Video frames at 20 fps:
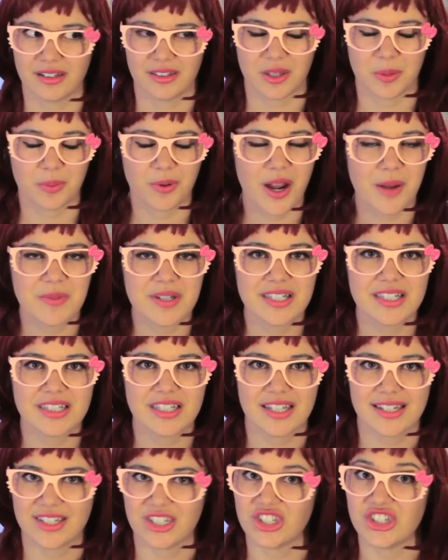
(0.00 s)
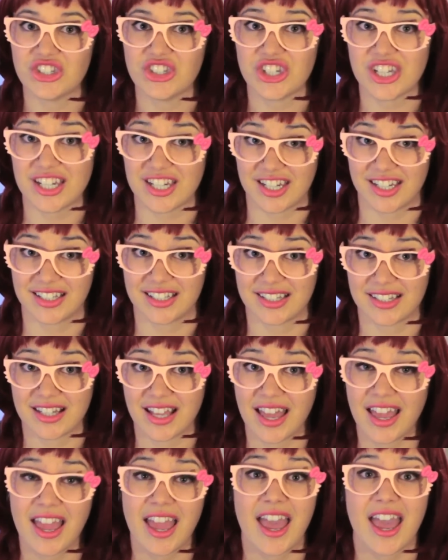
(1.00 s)
The premise is genius,
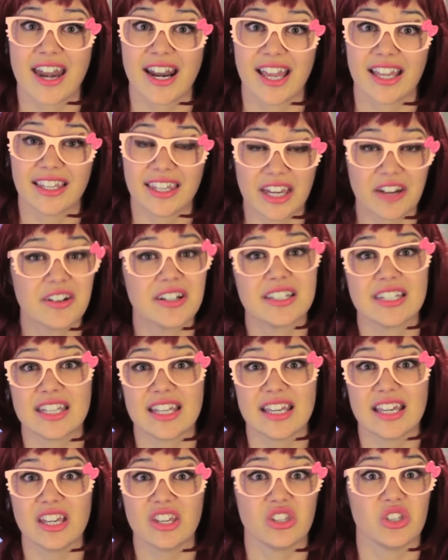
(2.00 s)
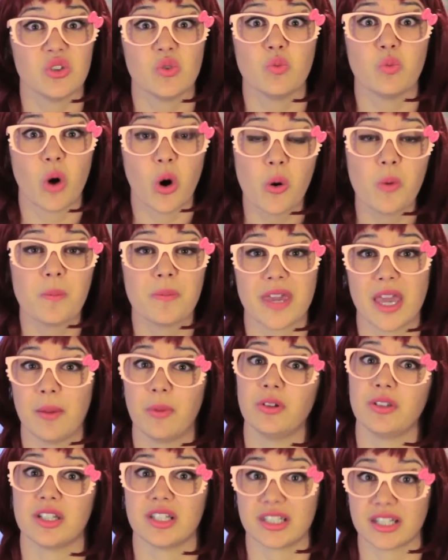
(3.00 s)
and I guarantee you won't be
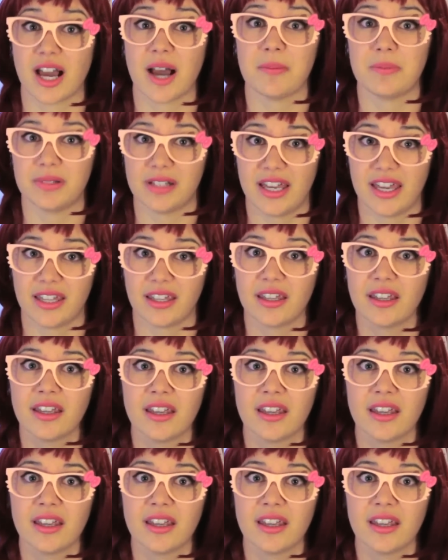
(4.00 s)
able to stop playing.